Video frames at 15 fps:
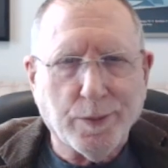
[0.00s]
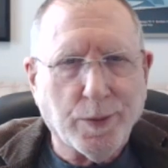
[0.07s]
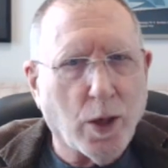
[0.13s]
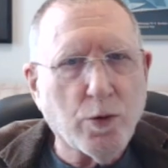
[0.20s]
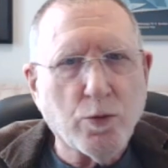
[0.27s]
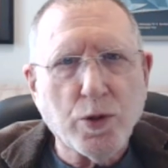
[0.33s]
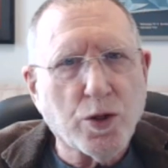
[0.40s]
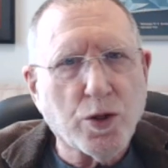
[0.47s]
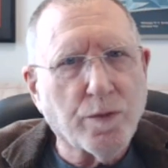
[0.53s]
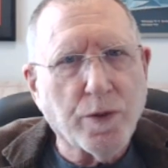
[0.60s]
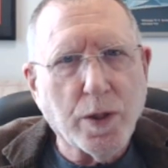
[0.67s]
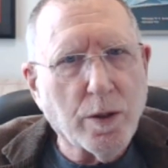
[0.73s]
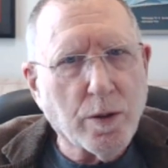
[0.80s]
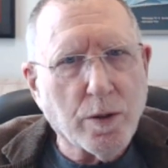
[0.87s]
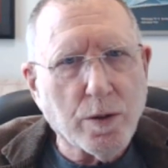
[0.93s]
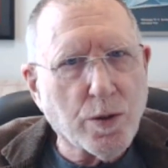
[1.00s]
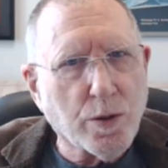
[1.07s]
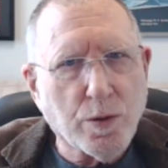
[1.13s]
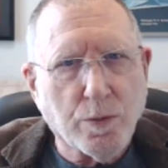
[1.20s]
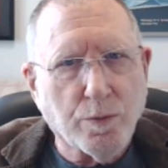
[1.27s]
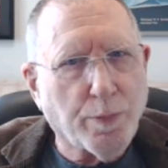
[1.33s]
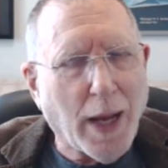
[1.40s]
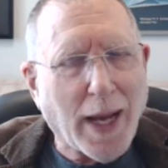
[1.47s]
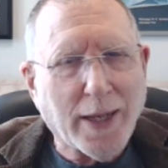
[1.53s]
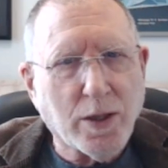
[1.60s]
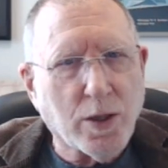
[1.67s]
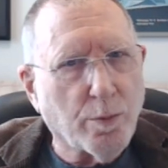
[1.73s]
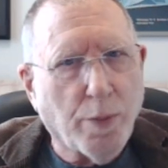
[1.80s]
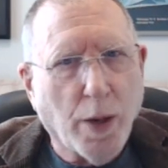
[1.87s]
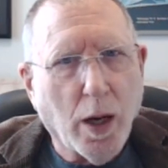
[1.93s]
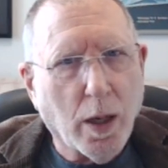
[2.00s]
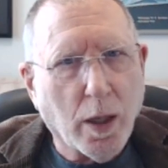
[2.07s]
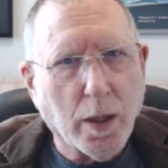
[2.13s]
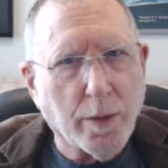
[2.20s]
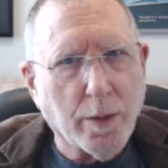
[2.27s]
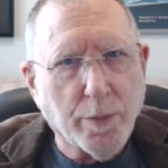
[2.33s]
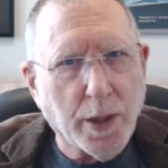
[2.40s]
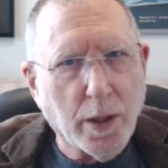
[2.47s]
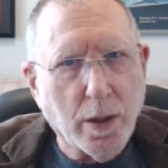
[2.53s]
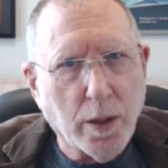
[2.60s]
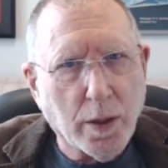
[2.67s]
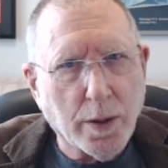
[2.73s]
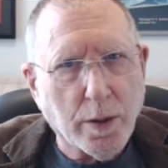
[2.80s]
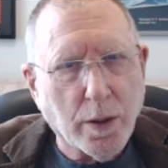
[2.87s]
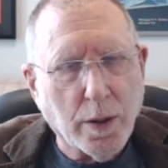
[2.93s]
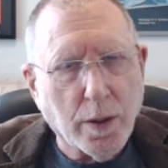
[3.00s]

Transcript: hundreds of years, back to Bach and beyond.